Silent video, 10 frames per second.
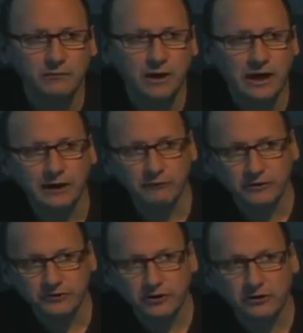high
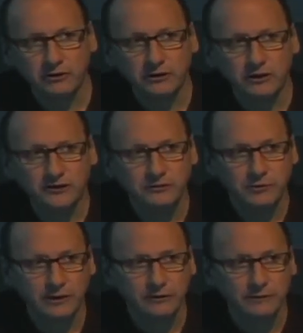risk on
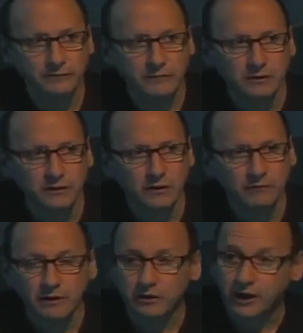enoxaparin,
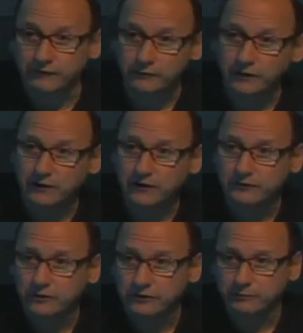and everybody gets
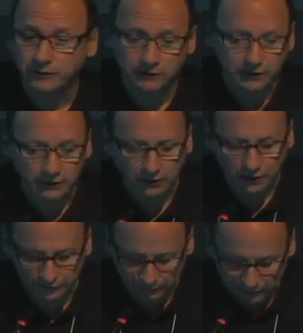enoxaparin in the
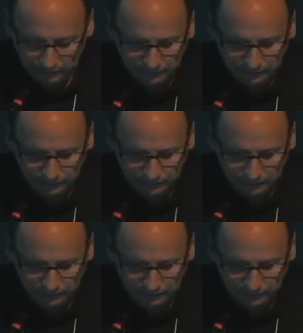hospital.